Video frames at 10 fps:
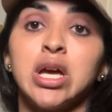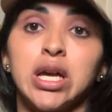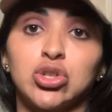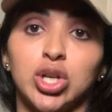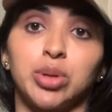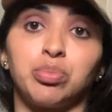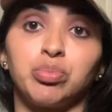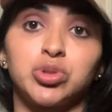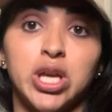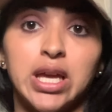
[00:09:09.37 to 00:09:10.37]
and try to
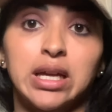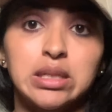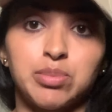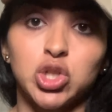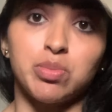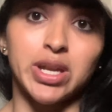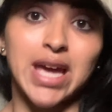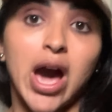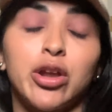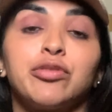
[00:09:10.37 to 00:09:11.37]
take as much money
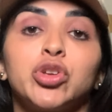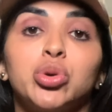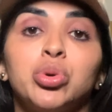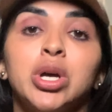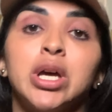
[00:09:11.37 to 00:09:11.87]
out of you.